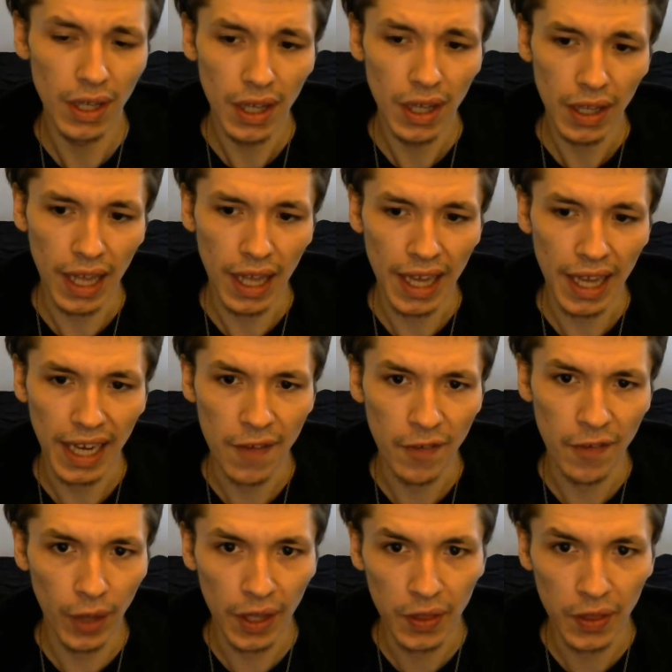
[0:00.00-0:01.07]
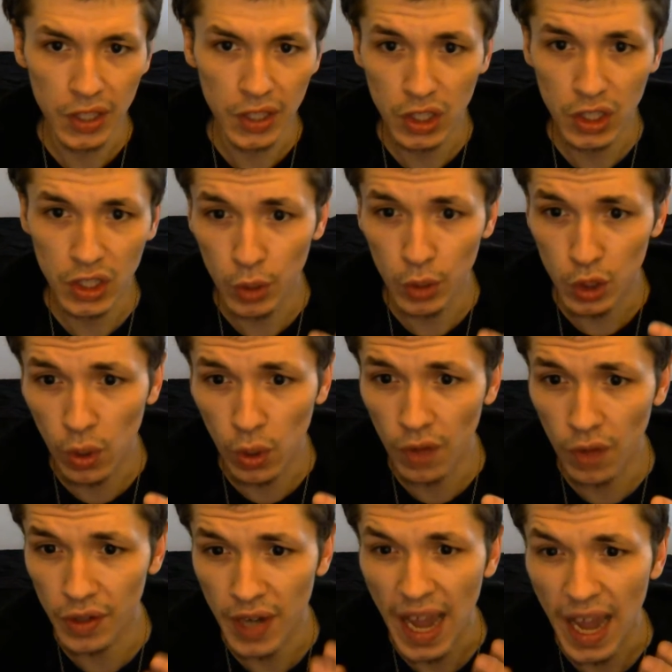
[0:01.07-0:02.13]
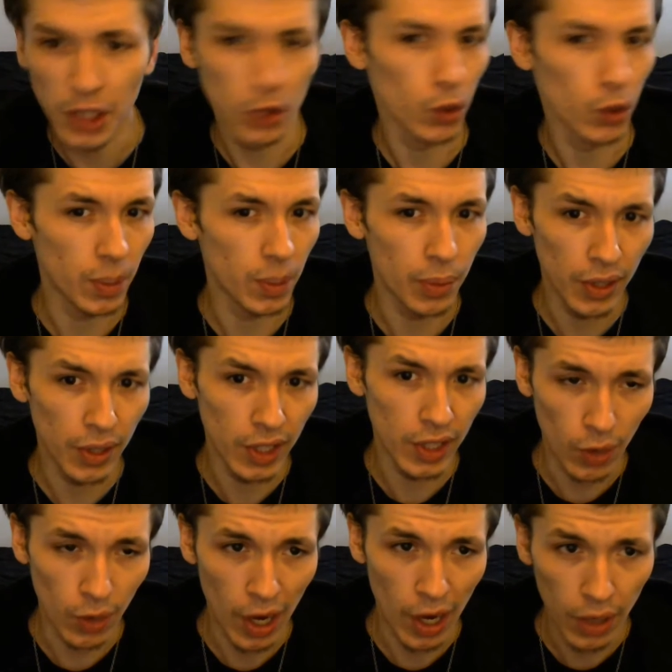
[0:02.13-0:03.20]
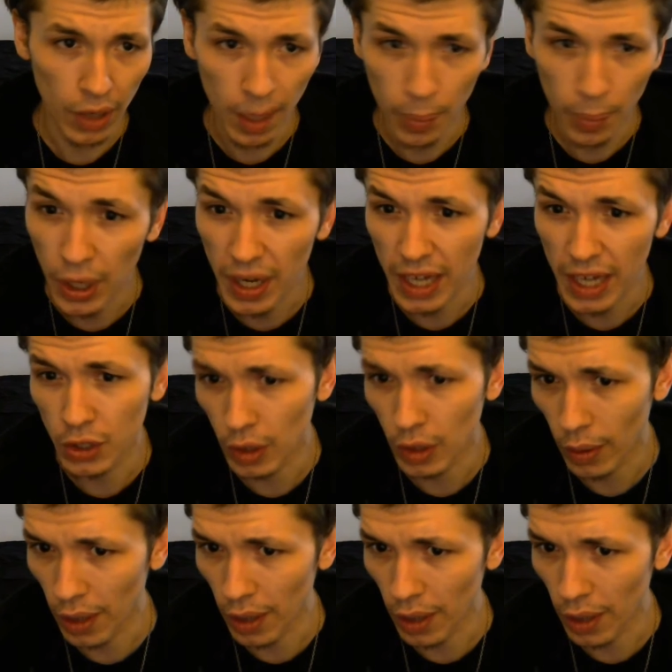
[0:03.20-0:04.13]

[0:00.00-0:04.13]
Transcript: like I feel like this is so much more of a natural experience where I don't gotta put an intro. I don't.